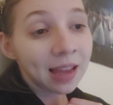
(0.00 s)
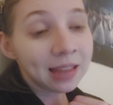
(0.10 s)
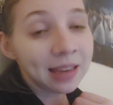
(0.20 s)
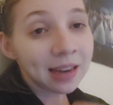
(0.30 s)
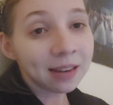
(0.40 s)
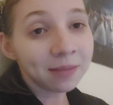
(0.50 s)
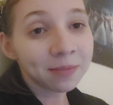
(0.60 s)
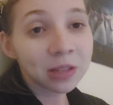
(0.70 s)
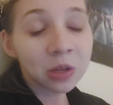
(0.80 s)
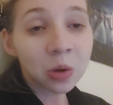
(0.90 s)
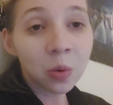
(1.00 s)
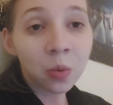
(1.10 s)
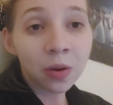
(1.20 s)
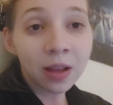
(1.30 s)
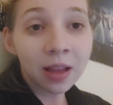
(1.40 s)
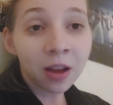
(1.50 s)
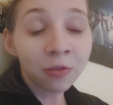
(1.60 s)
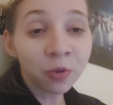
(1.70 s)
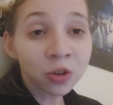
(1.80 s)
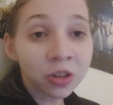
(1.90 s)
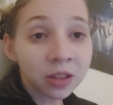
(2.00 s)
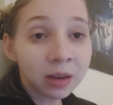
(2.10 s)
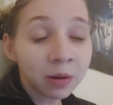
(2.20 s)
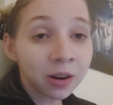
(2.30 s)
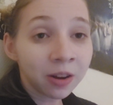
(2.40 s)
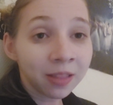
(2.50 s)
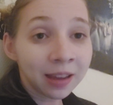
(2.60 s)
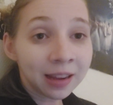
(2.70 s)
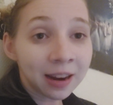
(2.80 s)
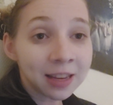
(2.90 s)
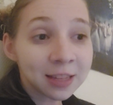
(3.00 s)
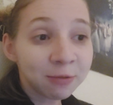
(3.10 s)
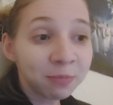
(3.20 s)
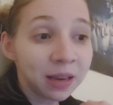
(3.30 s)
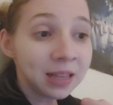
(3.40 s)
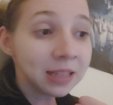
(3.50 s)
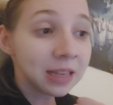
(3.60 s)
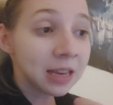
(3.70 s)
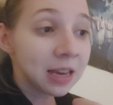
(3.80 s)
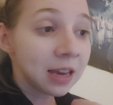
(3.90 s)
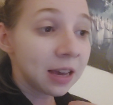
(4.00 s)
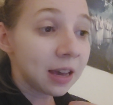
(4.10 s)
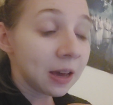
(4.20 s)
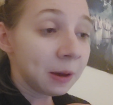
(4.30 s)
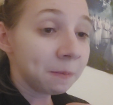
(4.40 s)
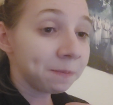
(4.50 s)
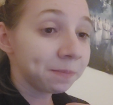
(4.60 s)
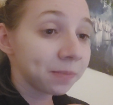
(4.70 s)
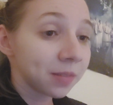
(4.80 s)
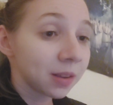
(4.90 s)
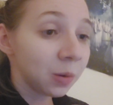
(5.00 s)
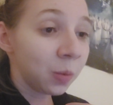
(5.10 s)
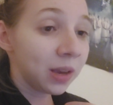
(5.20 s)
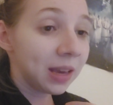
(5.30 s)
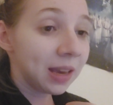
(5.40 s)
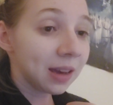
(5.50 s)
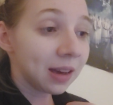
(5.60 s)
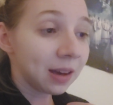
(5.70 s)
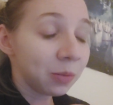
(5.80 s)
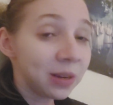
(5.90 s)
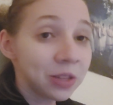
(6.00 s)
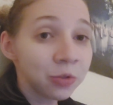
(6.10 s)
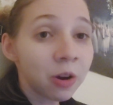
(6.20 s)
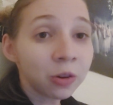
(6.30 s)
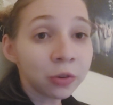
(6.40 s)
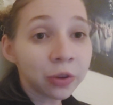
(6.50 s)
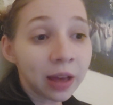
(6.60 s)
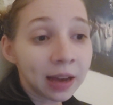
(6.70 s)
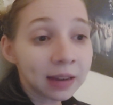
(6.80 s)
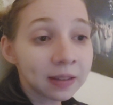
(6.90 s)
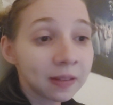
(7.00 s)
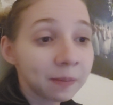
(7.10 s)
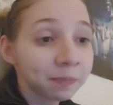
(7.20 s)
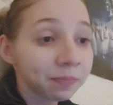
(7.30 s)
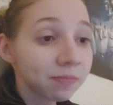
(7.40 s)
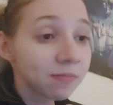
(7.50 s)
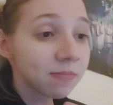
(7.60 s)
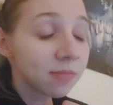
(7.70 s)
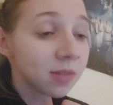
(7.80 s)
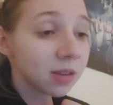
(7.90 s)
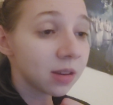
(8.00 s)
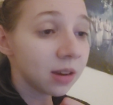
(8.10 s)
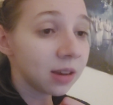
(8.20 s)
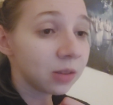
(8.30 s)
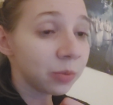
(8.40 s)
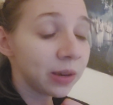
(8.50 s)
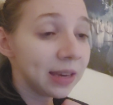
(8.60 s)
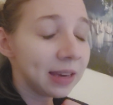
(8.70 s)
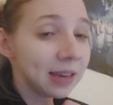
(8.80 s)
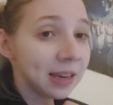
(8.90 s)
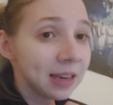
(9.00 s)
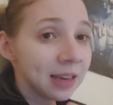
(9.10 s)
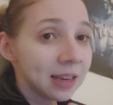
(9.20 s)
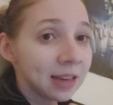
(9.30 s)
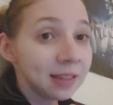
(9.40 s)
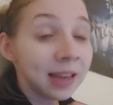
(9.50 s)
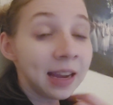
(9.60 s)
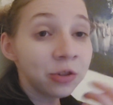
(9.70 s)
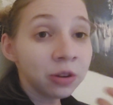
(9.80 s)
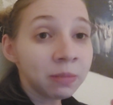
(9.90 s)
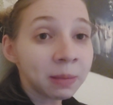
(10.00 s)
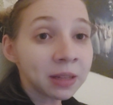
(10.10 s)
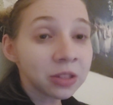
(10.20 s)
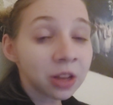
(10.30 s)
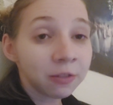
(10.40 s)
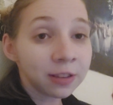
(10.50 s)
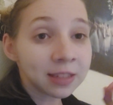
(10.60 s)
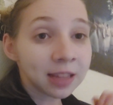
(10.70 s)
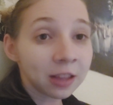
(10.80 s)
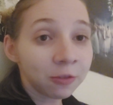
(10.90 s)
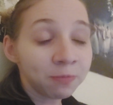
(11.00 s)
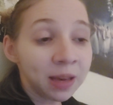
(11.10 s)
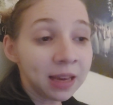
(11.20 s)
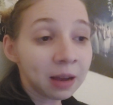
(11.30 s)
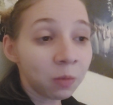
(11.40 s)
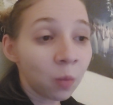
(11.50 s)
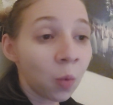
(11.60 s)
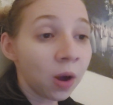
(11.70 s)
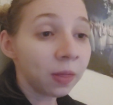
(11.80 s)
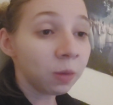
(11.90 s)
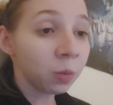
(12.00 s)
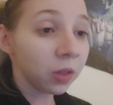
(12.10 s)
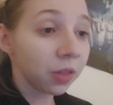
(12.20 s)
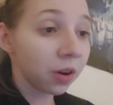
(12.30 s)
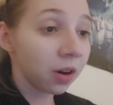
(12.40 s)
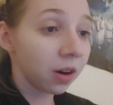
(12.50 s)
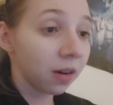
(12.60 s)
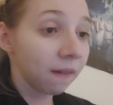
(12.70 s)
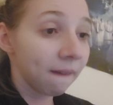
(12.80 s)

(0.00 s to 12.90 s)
And yeah, so unfortunately we're not like ISFPs. We struggle to act and we daydream about stuff instead of being at one with our